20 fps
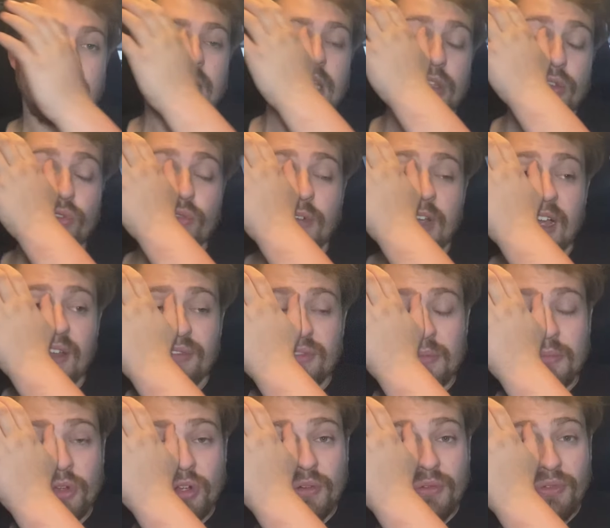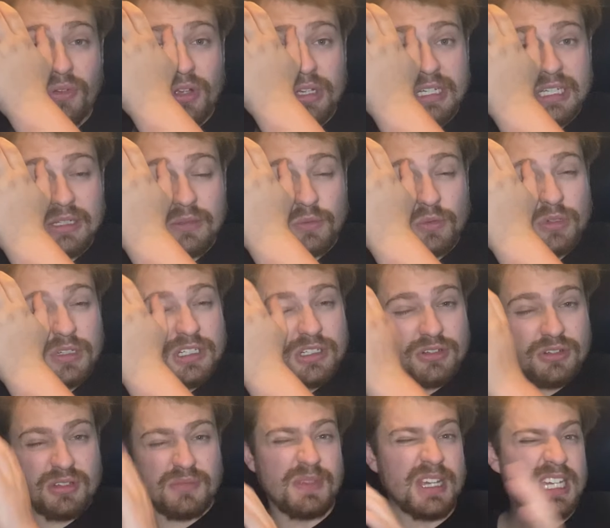You will have to modify War
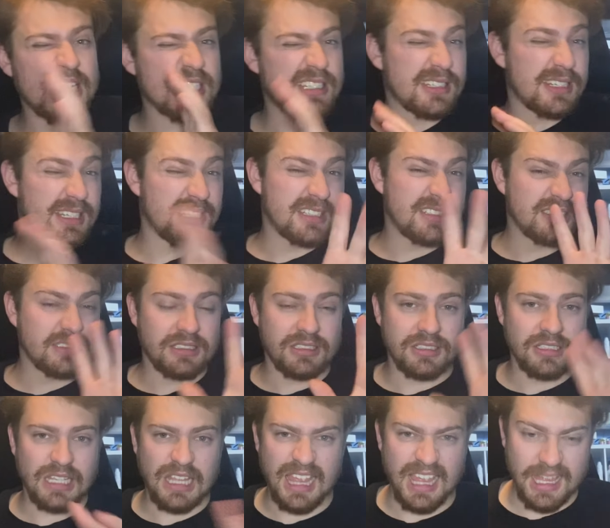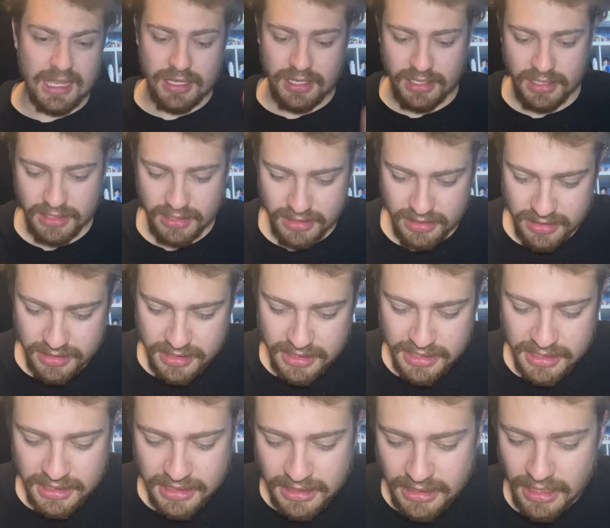Interest mags, and
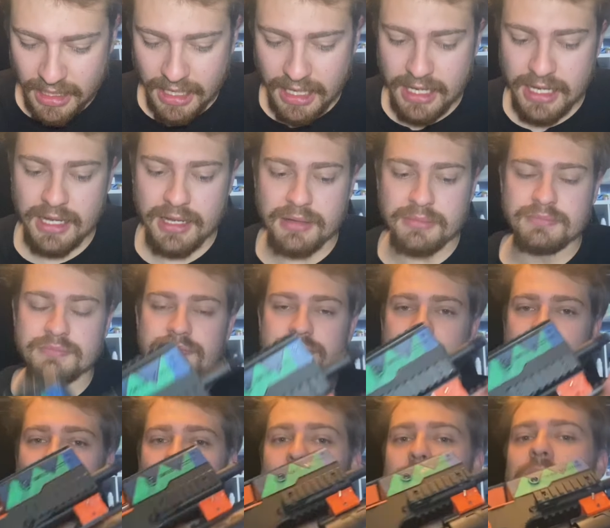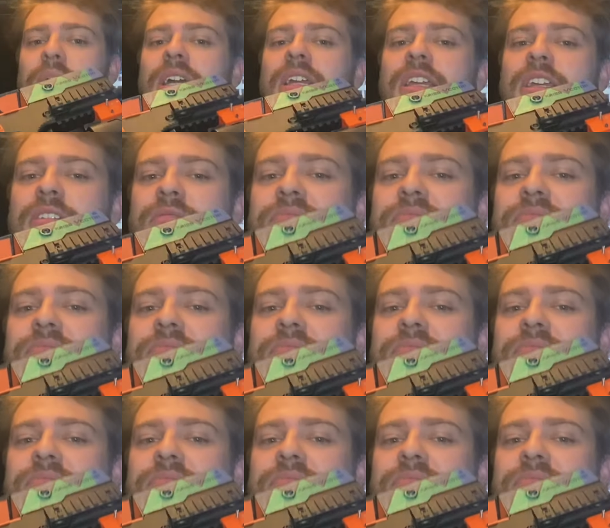but yeah,